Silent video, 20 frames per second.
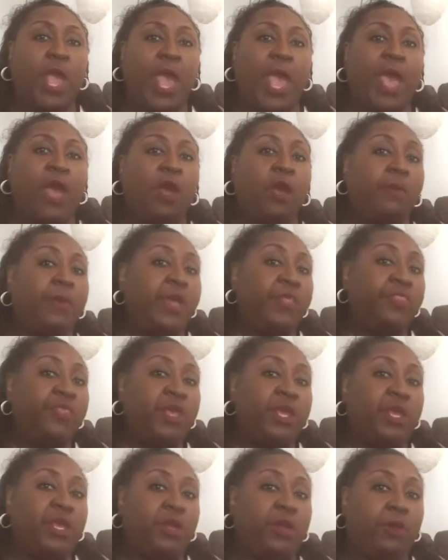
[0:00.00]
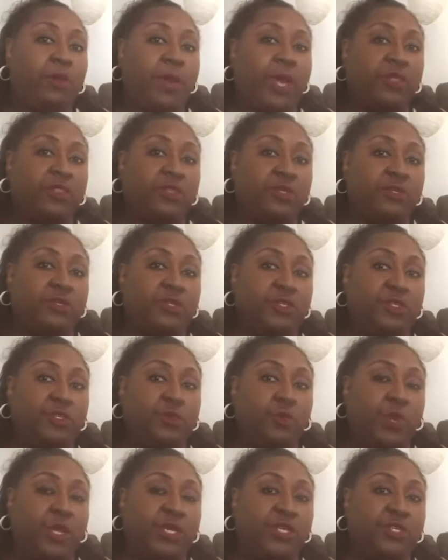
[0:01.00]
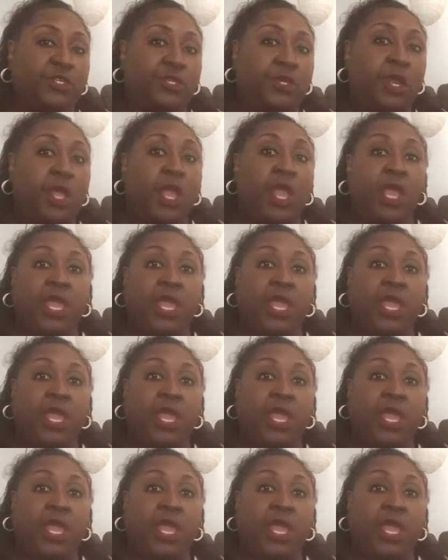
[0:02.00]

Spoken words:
How am I thinking about this situation?